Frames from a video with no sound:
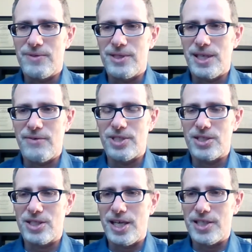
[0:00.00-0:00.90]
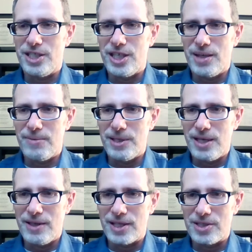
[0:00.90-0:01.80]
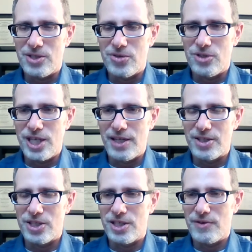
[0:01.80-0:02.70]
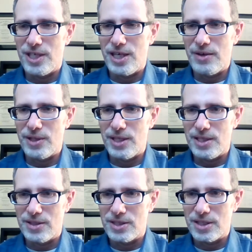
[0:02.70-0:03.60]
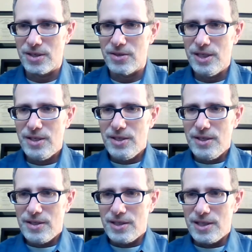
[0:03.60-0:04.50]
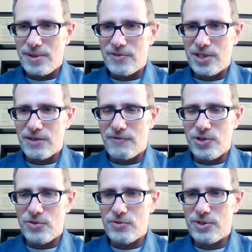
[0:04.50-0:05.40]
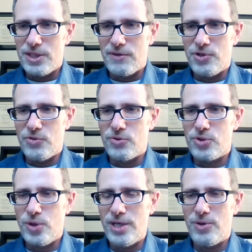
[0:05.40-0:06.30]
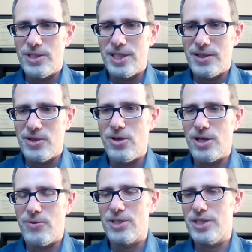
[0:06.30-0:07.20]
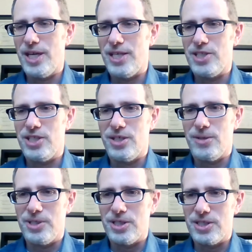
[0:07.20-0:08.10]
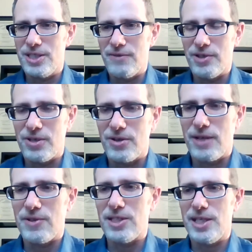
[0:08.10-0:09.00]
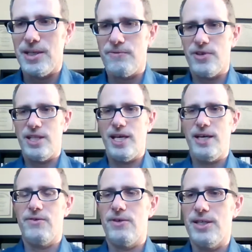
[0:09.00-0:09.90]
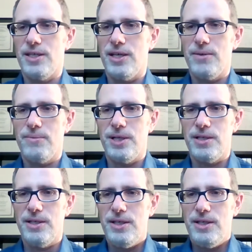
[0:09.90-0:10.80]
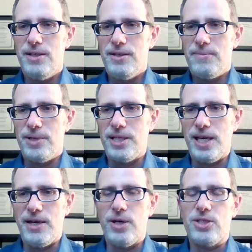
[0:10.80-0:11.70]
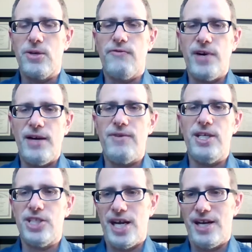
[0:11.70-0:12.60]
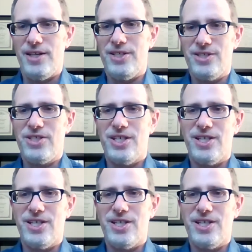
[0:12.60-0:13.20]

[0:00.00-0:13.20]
ever since last year, I like to do challenges every now and then. So I've did a few 21 longer ones last year, but just definitely don't have the time for that right now. But anyway, so 5-day challenge,